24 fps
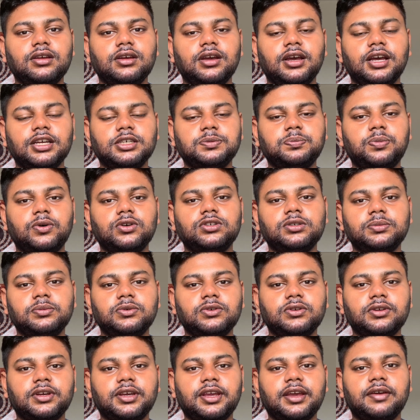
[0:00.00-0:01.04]
It's
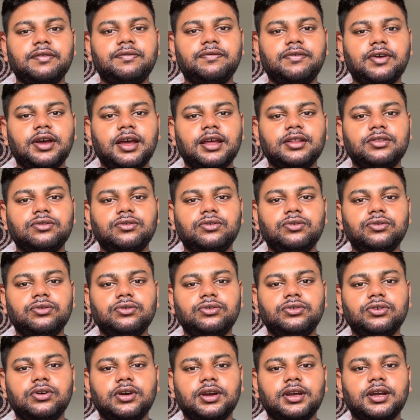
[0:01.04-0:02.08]
possible to get fat through
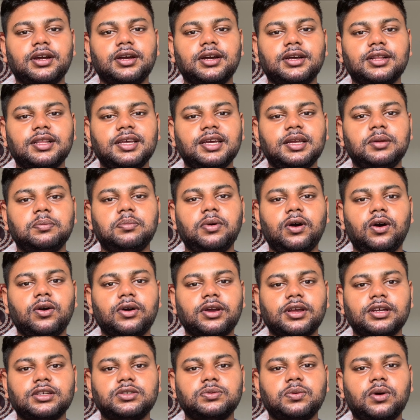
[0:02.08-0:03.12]
doing a clean
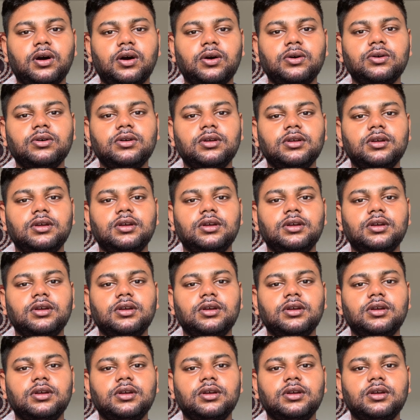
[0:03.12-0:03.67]
bulk as well.